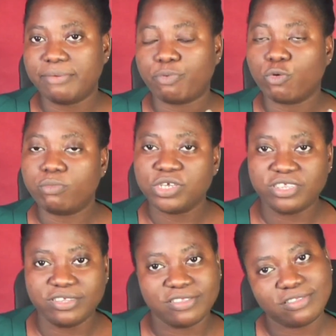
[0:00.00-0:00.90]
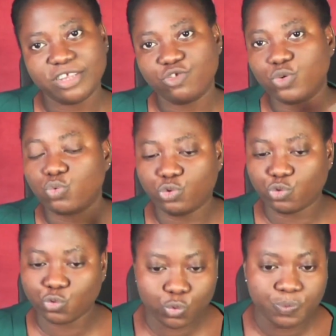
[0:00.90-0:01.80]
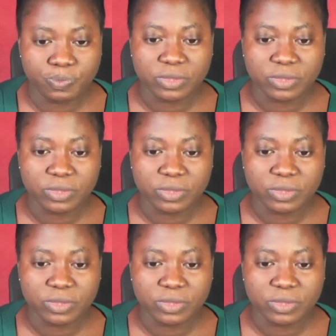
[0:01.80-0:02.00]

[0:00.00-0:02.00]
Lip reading: publish this, then you could sue